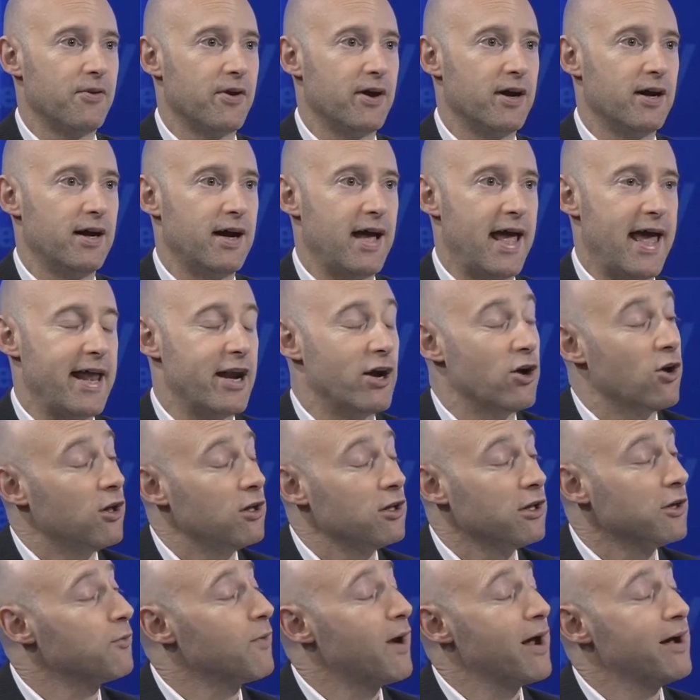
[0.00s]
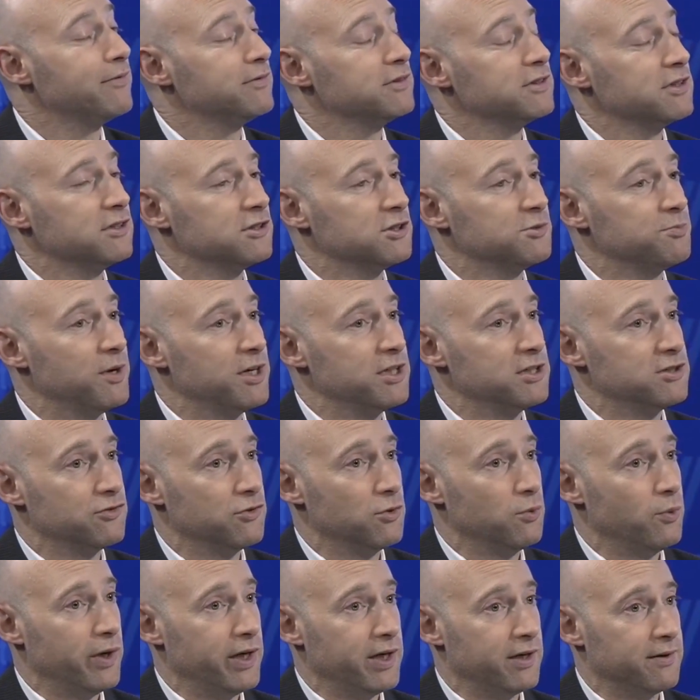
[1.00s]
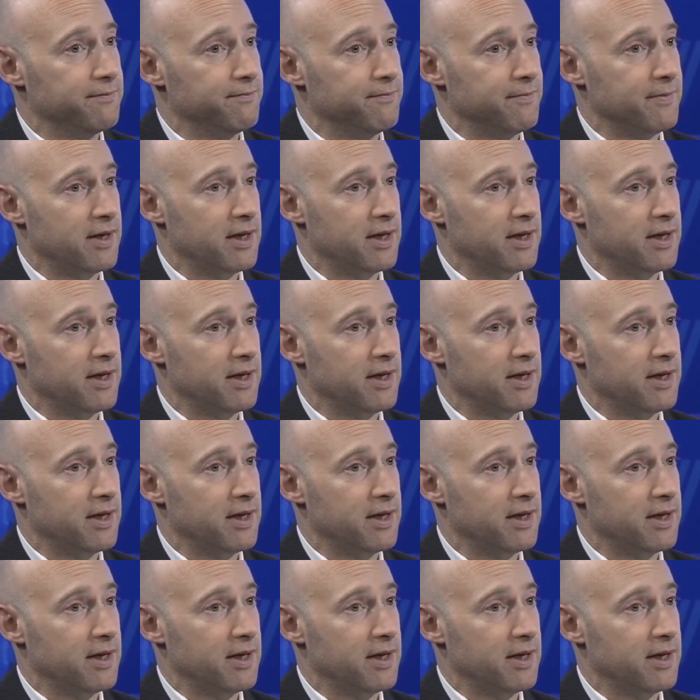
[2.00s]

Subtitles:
And it all unraveled in the space of a week.